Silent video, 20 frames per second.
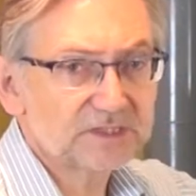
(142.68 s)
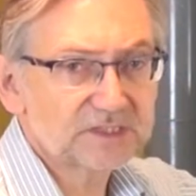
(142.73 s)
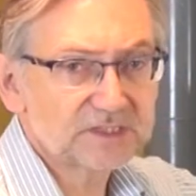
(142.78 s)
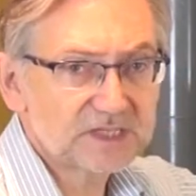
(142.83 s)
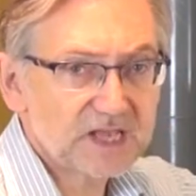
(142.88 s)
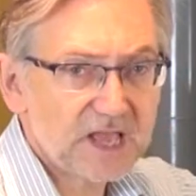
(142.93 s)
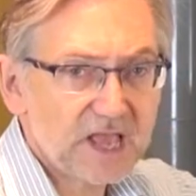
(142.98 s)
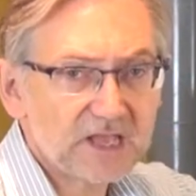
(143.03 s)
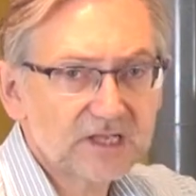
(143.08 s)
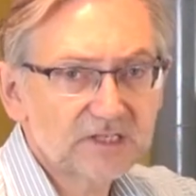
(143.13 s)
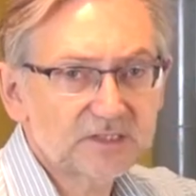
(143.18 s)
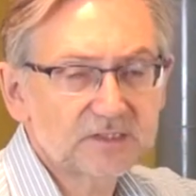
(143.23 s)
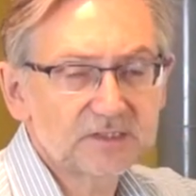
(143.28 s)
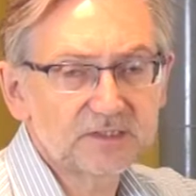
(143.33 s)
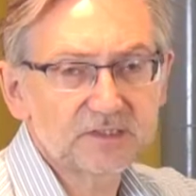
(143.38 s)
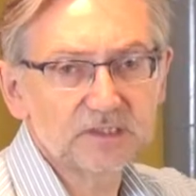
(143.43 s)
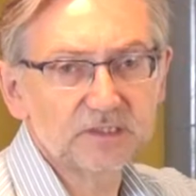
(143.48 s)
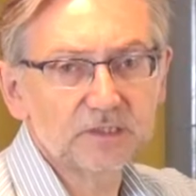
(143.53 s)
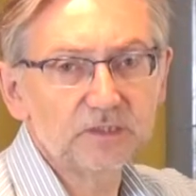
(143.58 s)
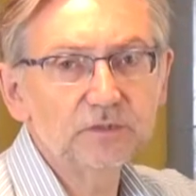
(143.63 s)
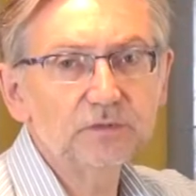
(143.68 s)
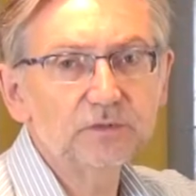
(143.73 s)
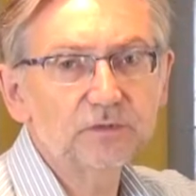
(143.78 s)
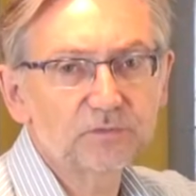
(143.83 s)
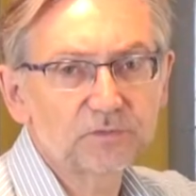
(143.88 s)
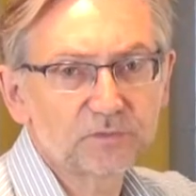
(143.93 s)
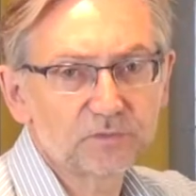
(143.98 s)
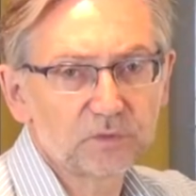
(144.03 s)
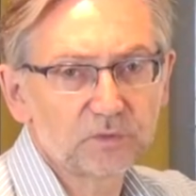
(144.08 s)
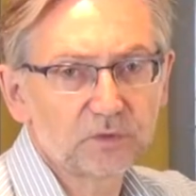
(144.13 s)
text is
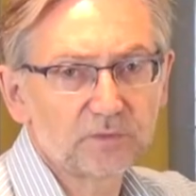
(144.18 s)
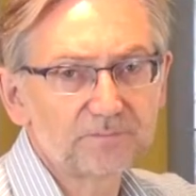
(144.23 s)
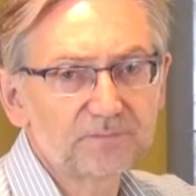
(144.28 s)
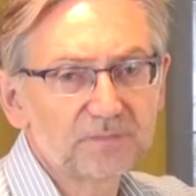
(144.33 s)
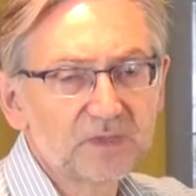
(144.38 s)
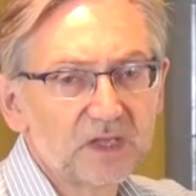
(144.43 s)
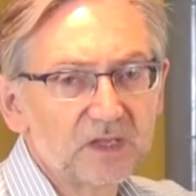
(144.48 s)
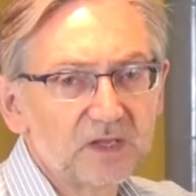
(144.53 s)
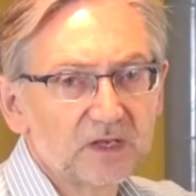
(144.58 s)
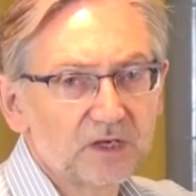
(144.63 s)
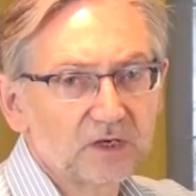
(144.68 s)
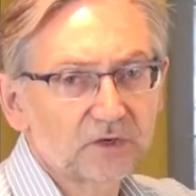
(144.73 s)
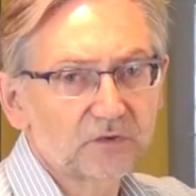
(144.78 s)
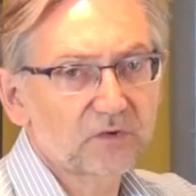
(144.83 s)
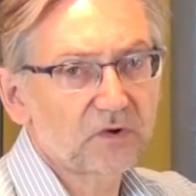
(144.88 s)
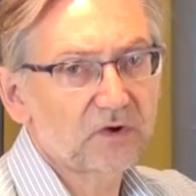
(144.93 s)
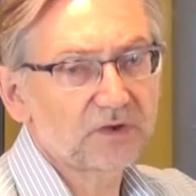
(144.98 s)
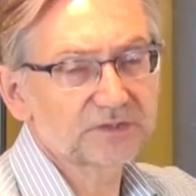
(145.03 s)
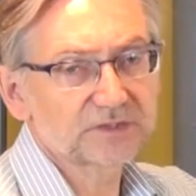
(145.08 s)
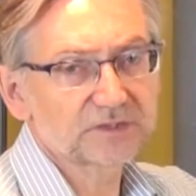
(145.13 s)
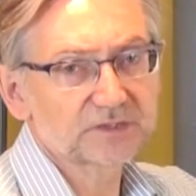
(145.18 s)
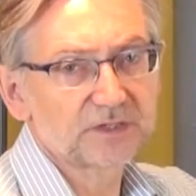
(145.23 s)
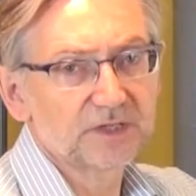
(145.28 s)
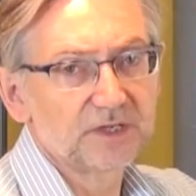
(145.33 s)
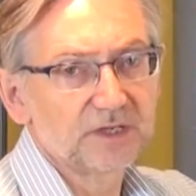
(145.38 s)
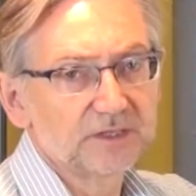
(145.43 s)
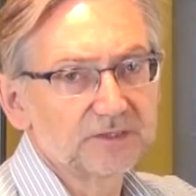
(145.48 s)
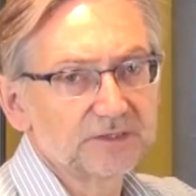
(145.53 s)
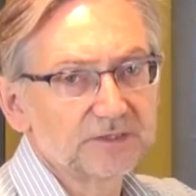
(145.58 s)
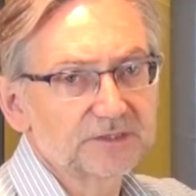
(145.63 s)
uniform across
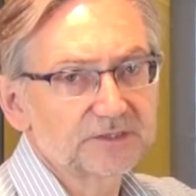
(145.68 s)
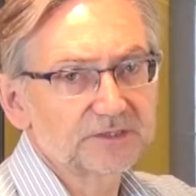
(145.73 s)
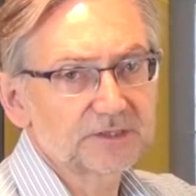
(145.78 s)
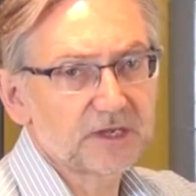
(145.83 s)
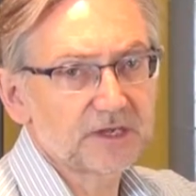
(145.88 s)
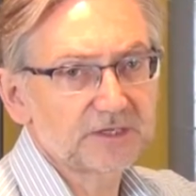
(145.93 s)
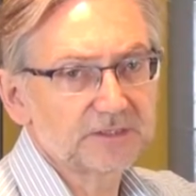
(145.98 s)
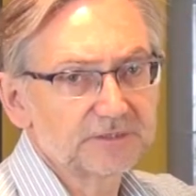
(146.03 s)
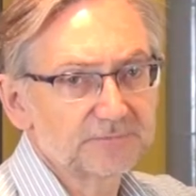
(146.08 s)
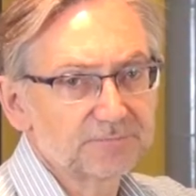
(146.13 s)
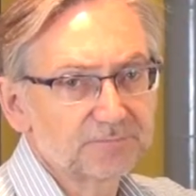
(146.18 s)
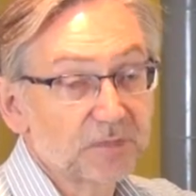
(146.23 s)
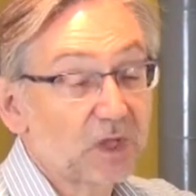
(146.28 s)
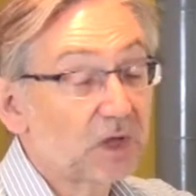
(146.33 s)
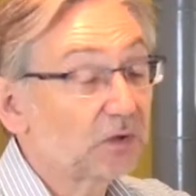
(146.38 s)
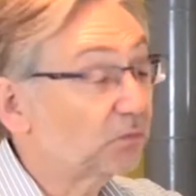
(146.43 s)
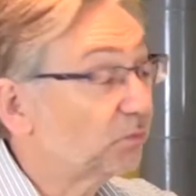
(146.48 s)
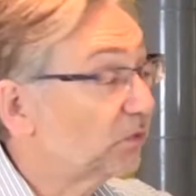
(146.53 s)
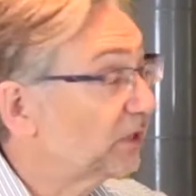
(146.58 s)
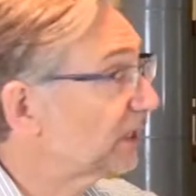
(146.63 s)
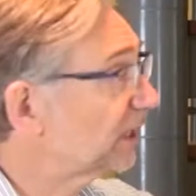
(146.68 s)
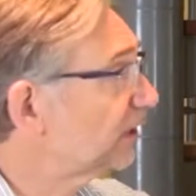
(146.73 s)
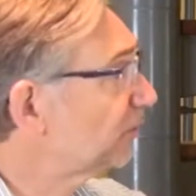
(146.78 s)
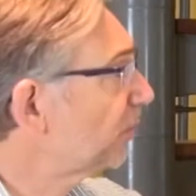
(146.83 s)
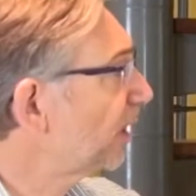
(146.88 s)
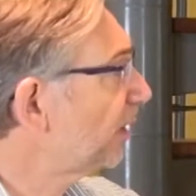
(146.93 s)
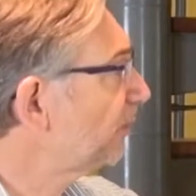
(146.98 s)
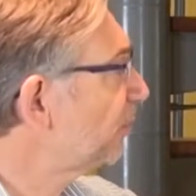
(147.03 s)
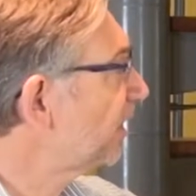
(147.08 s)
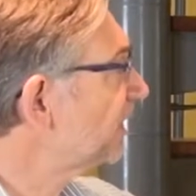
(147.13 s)
the site. On Wicked
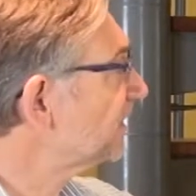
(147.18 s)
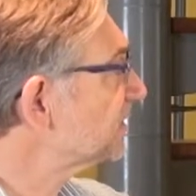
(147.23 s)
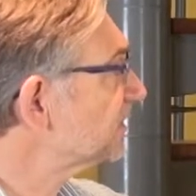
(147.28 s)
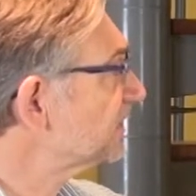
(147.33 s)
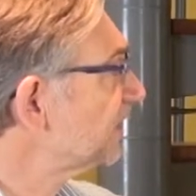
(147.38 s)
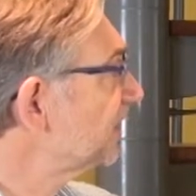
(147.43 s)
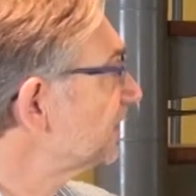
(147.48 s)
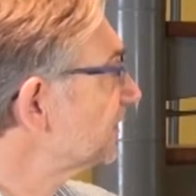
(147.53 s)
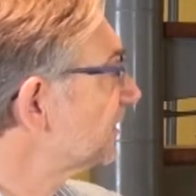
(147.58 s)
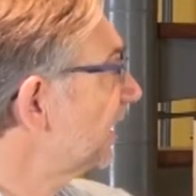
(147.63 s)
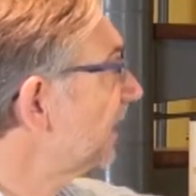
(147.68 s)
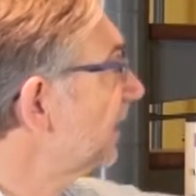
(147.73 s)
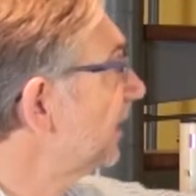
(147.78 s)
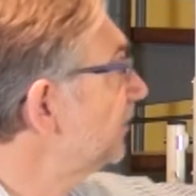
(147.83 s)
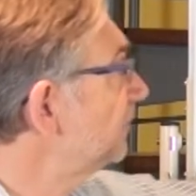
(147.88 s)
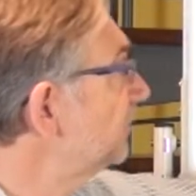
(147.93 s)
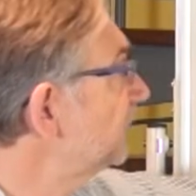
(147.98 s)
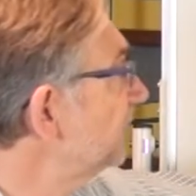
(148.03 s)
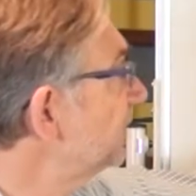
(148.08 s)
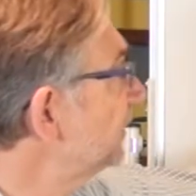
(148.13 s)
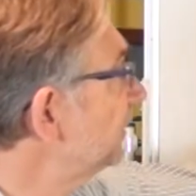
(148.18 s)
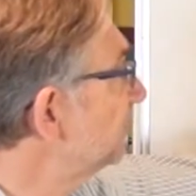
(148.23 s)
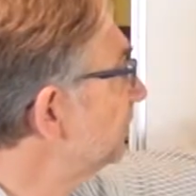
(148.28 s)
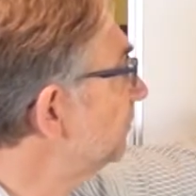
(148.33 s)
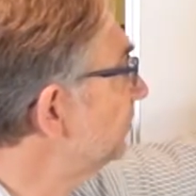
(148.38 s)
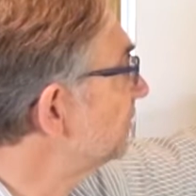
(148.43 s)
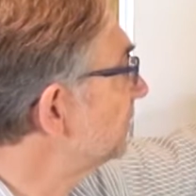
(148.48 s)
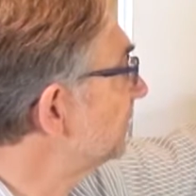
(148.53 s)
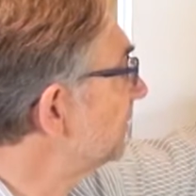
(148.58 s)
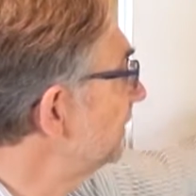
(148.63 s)
Web Wednesdays, I only
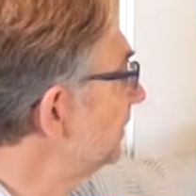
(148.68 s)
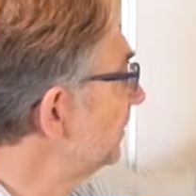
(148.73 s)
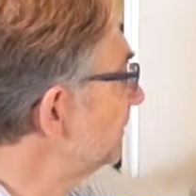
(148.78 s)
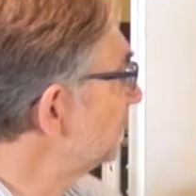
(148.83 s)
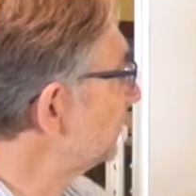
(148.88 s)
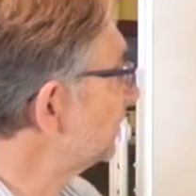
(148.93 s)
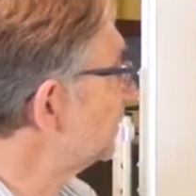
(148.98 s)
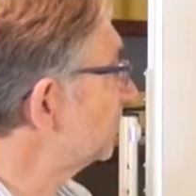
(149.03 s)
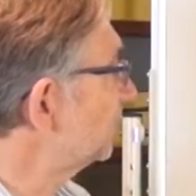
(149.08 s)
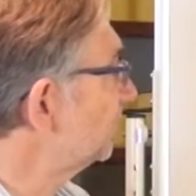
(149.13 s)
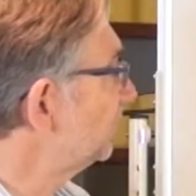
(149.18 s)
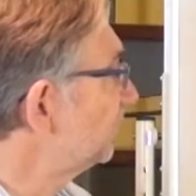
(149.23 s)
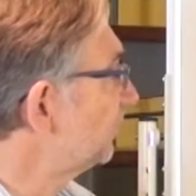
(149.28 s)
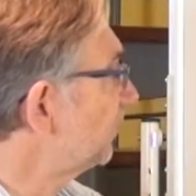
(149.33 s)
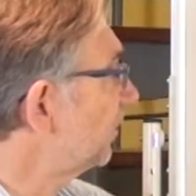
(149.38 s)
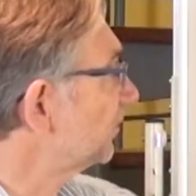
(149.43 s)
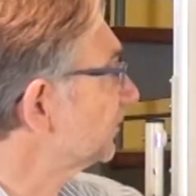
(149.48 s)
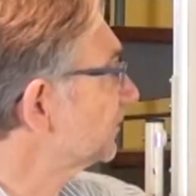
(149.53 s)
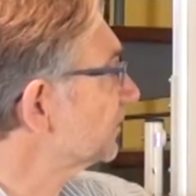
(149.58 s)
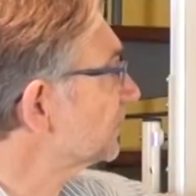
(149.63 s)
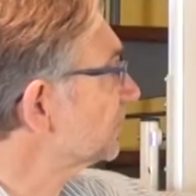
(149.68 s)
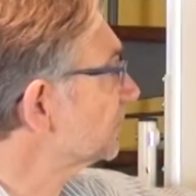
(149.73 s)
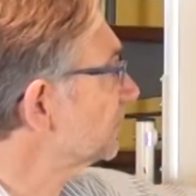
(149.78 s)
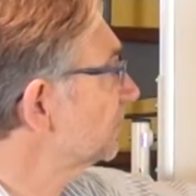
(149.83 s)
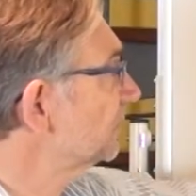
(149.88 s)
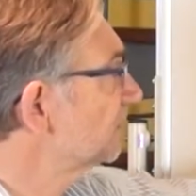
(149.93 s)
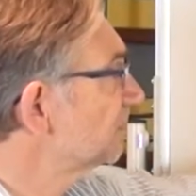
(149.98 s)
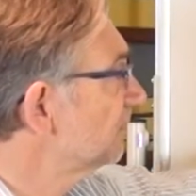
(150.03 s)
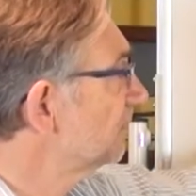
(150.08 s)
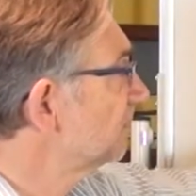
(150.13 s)
use these two fonts.
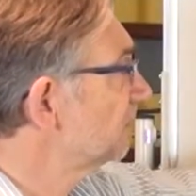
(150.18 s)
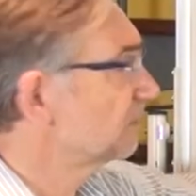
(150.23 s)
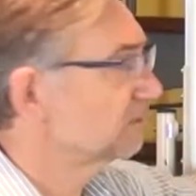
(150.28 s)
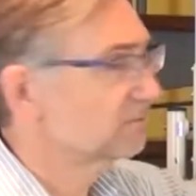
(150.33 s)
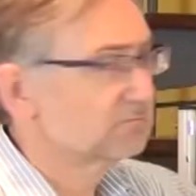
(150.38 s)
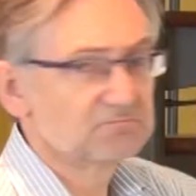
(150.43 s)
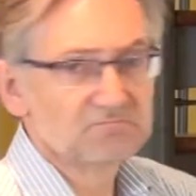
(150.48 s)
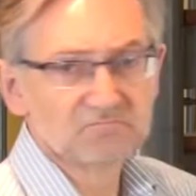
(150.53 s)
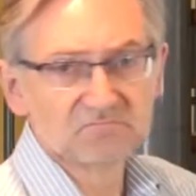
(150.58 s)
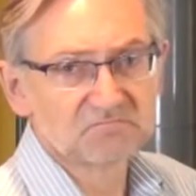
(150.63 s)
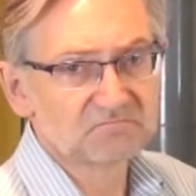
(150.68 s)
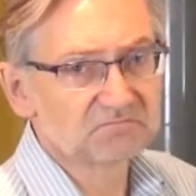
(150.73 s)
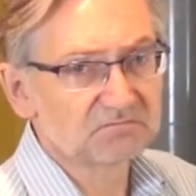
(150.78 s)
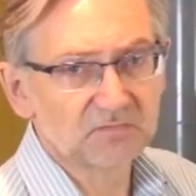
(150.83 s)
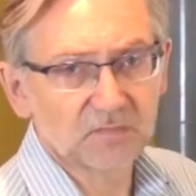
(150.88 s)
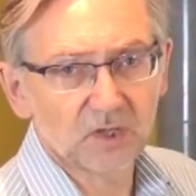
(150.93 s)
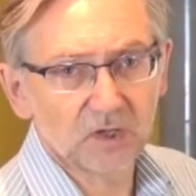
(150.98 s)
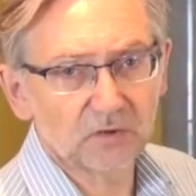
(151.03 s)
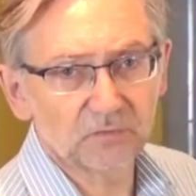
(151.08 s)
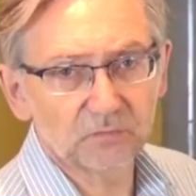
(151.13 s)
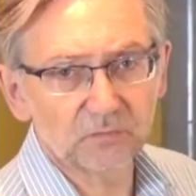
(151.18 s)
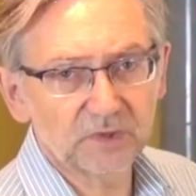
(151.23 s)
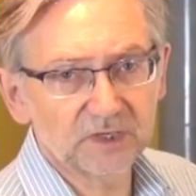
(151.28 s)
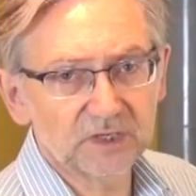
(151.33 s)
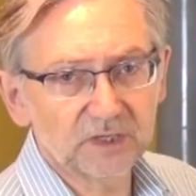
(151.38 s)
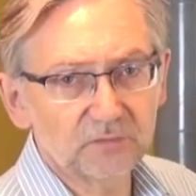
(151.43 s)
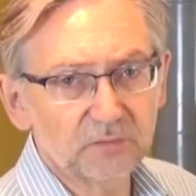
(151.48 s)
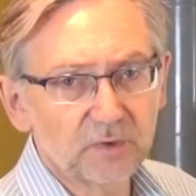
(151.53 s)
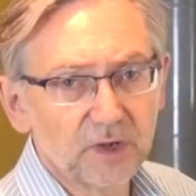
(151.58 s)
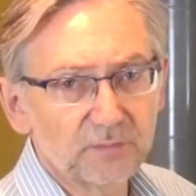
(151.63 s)
On
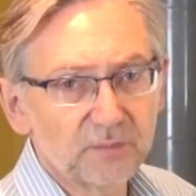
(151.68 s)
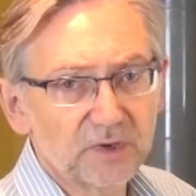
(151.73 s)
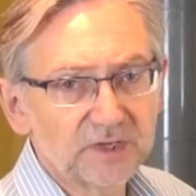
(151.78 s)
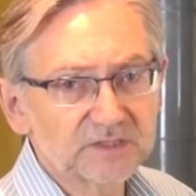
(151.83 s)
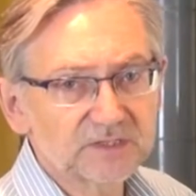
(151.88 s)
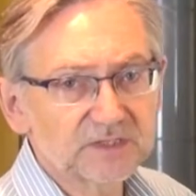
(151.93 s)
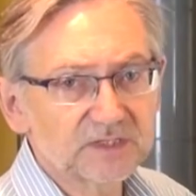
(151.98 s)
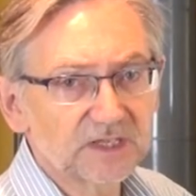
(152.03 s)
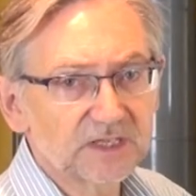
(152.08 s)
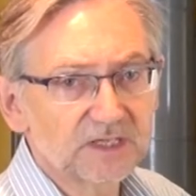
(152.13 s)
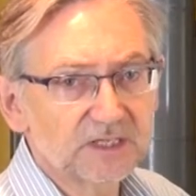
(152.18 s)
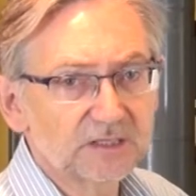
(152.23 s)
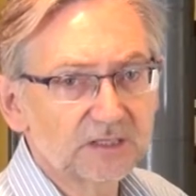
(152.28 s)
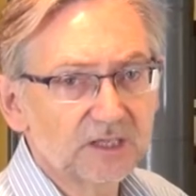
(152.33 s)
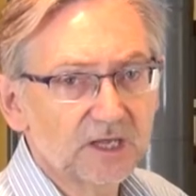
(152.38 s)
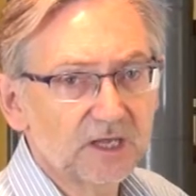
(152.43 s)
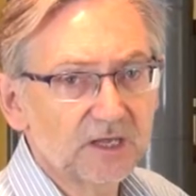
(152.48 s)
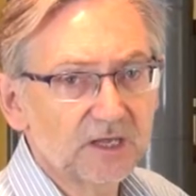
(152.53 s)
Wicked Web Wednesday